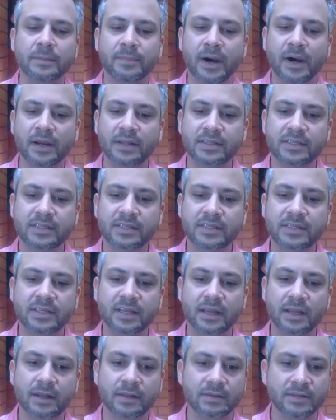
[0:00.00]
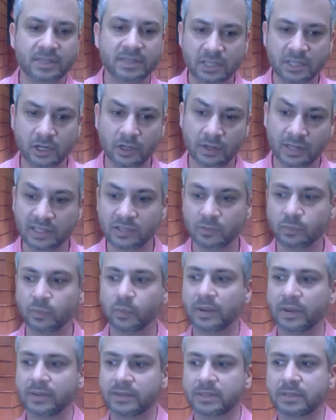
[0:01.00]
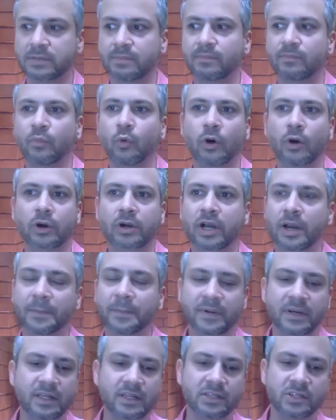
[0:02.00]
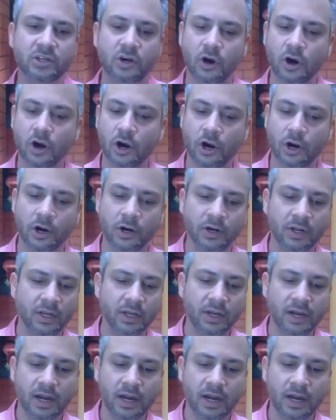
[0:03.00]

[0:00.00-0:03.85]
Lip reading: but still, it's more companies are